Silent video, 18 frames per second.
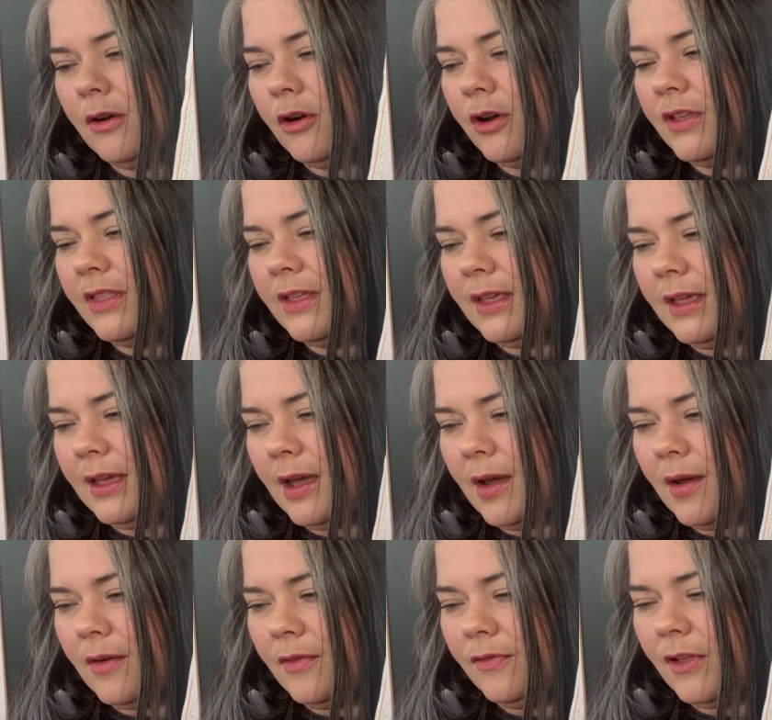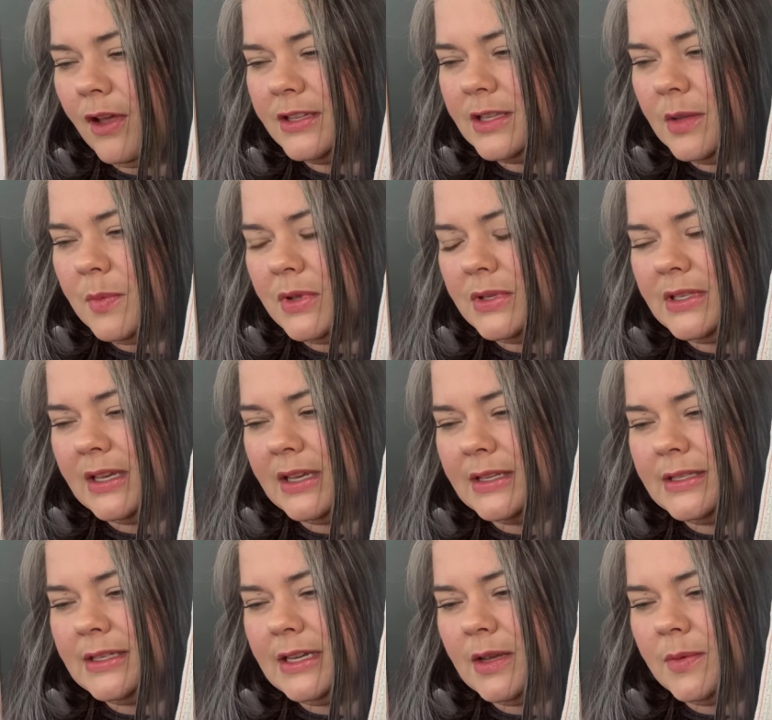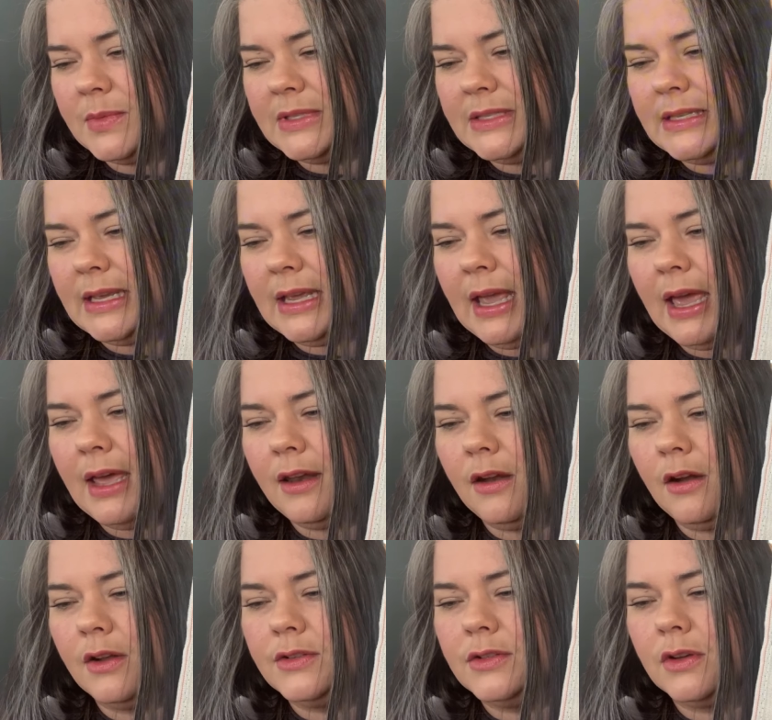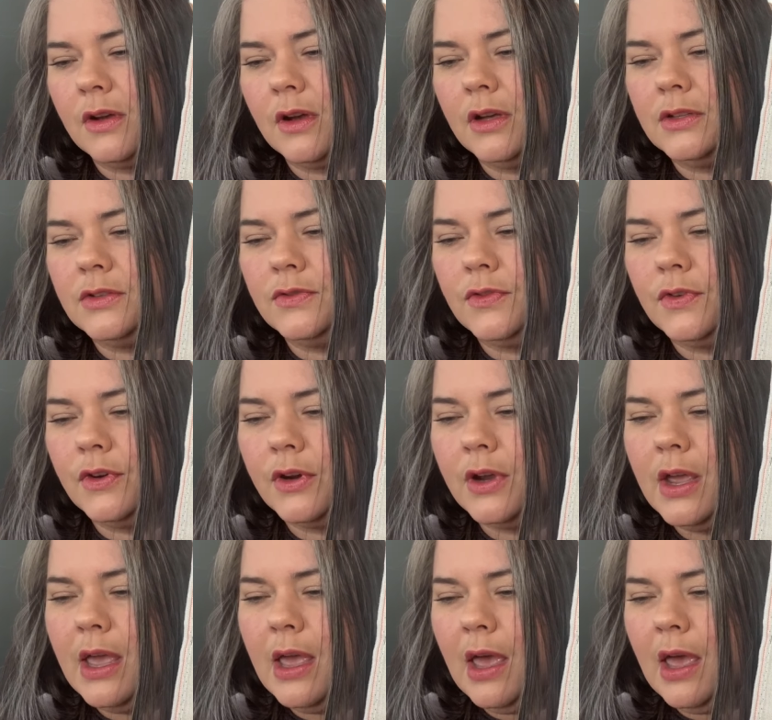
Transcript: or the floss I'm using is DMC, and it also calls for